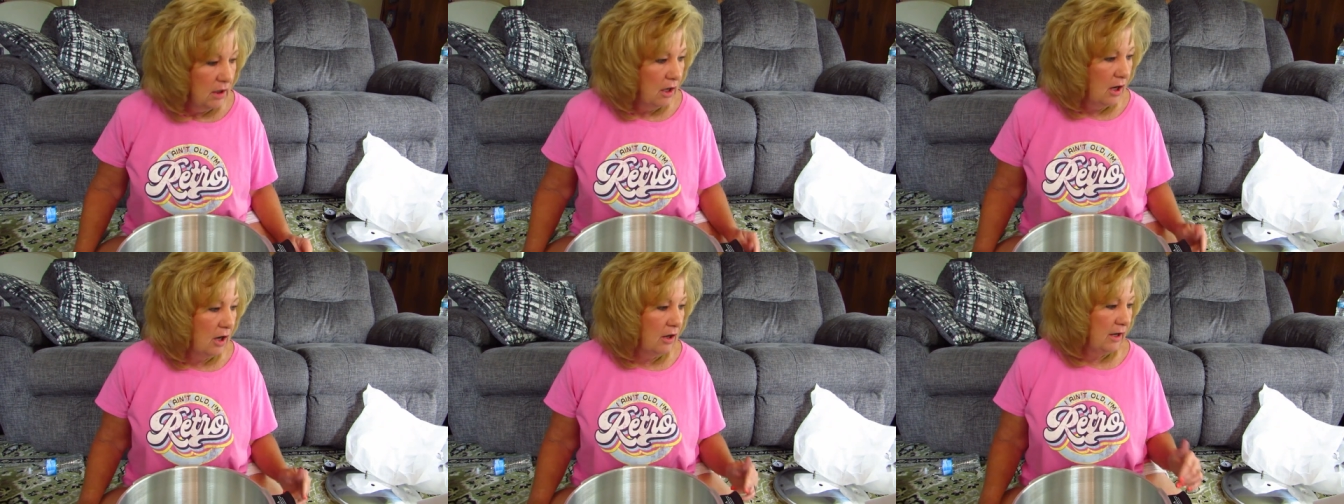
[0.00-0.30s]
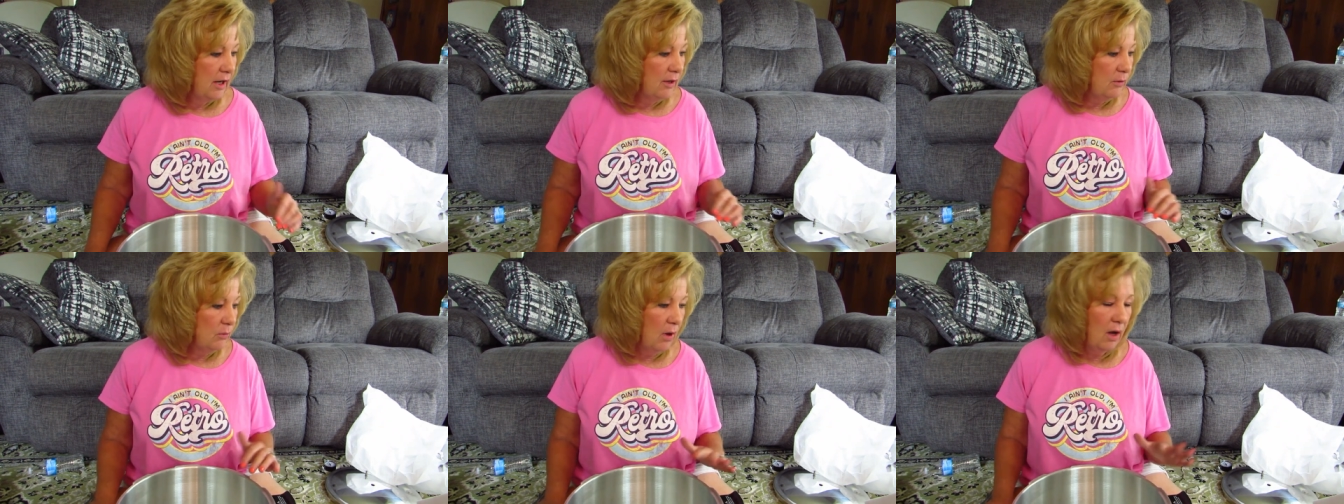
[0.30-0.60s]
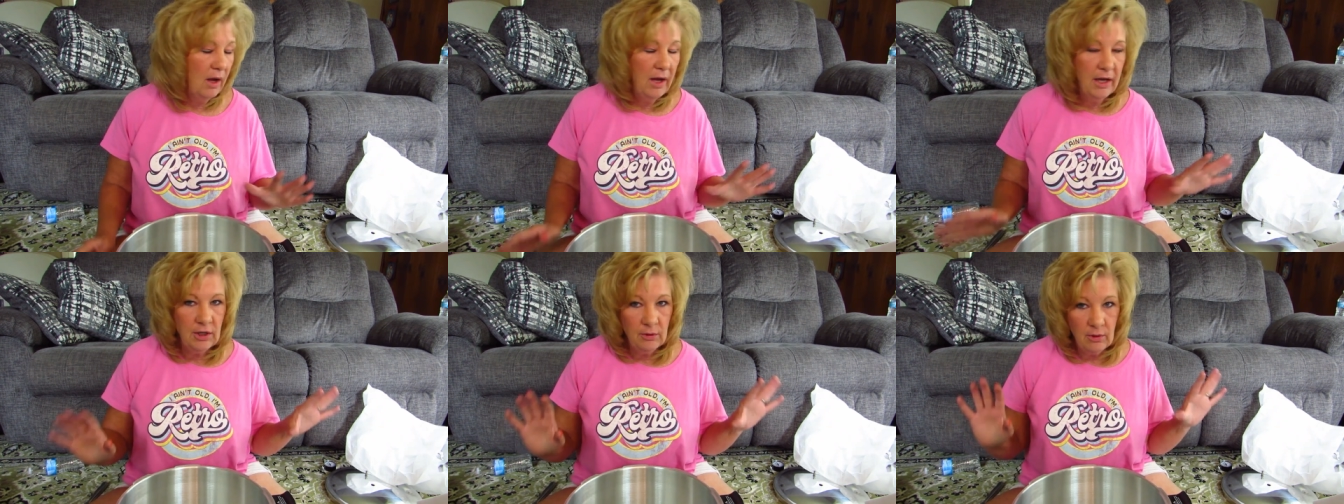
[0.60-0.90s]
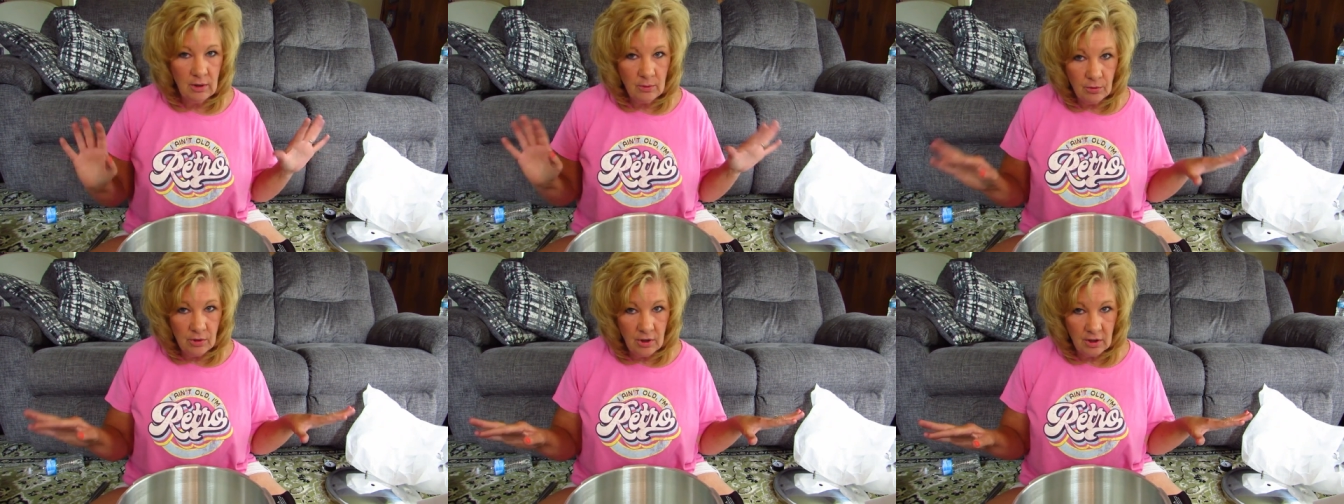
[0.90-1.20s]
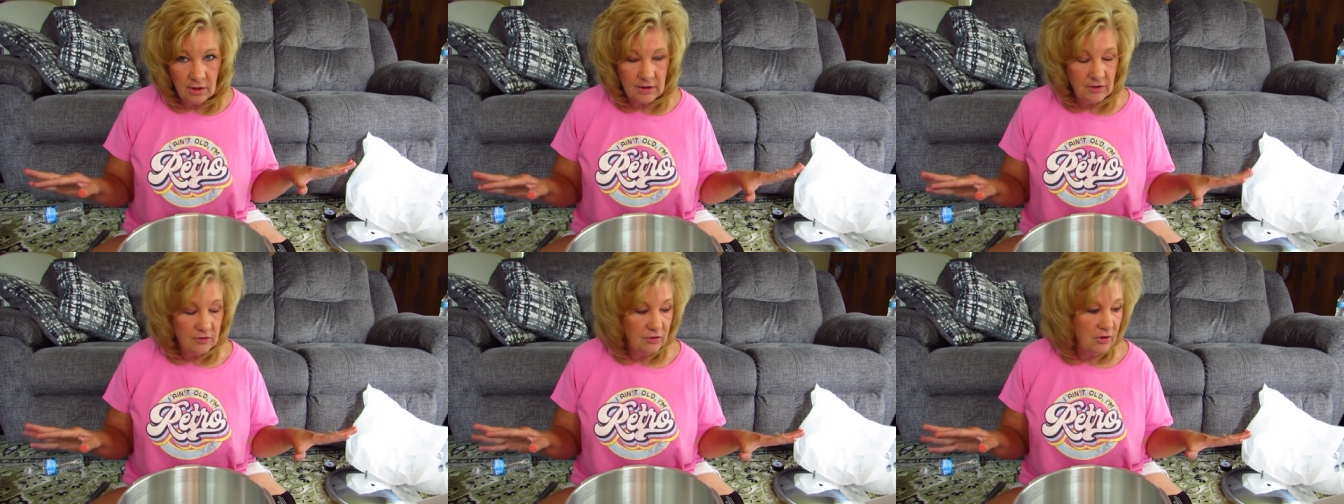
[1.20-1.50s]
All right, well, anyway, we're
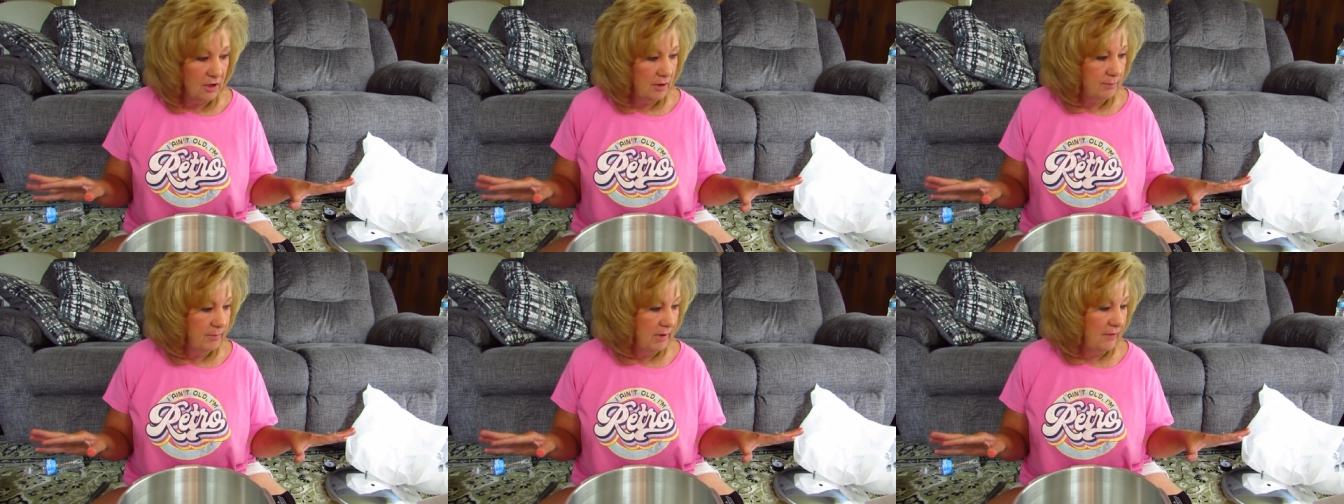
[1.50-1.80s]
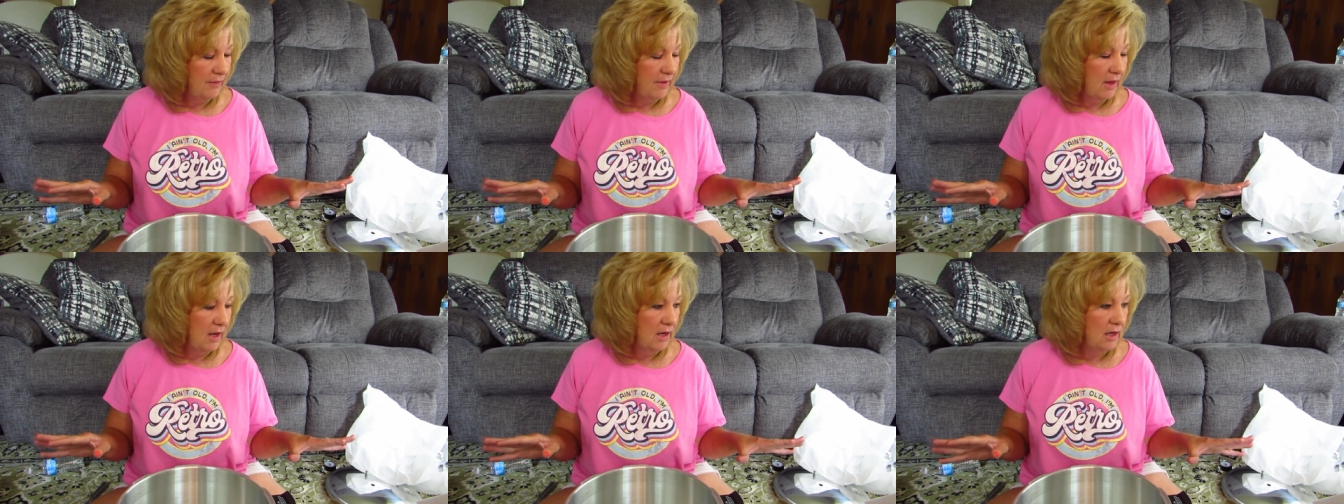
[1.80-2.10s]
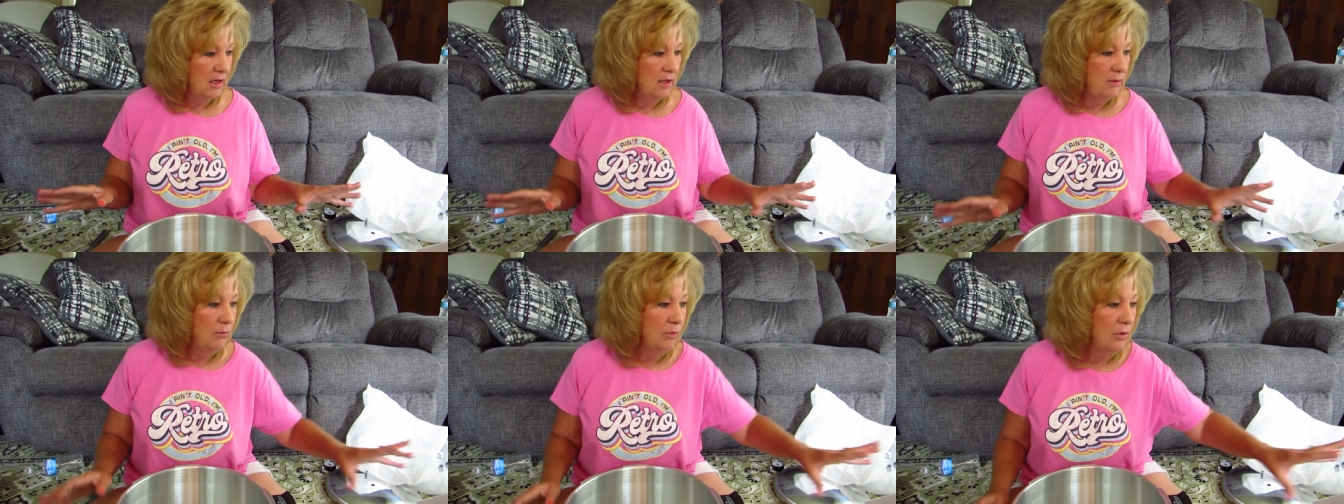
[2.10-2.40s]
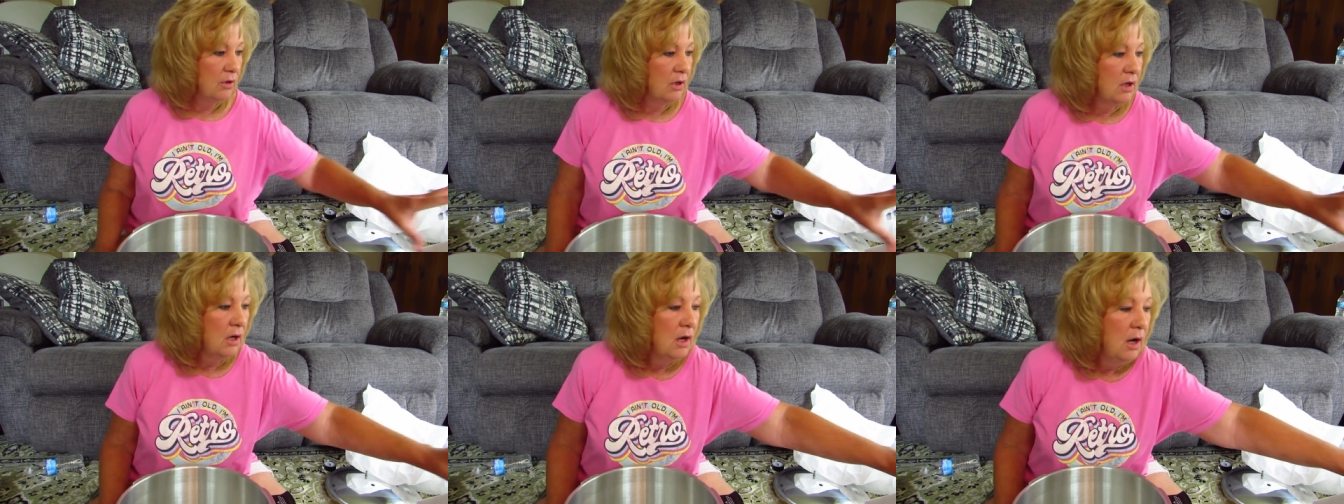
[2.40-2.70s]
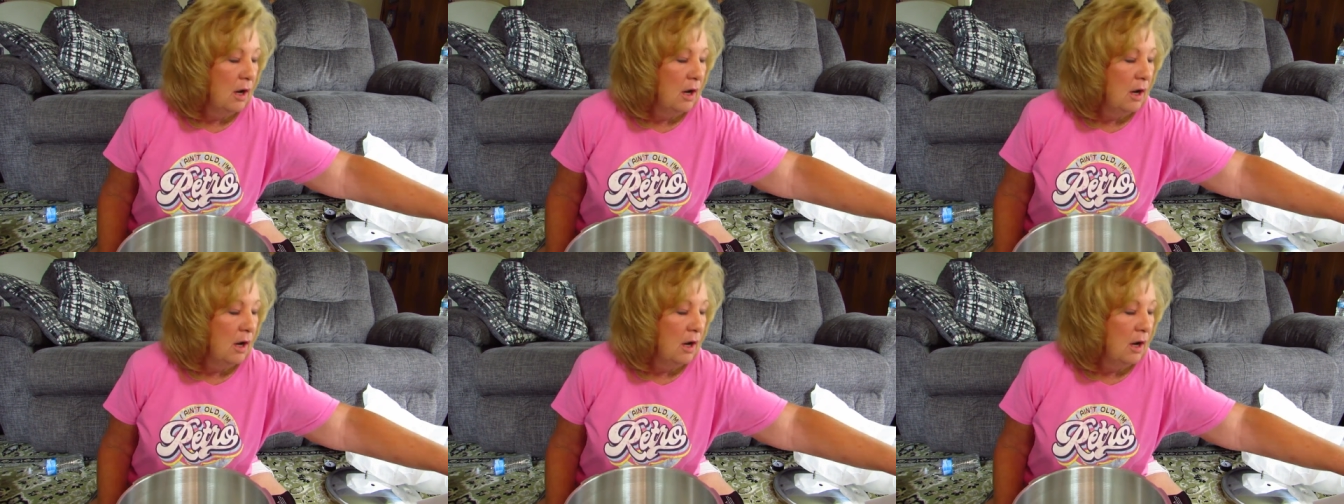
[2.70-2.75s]
not going to talk about that anymore.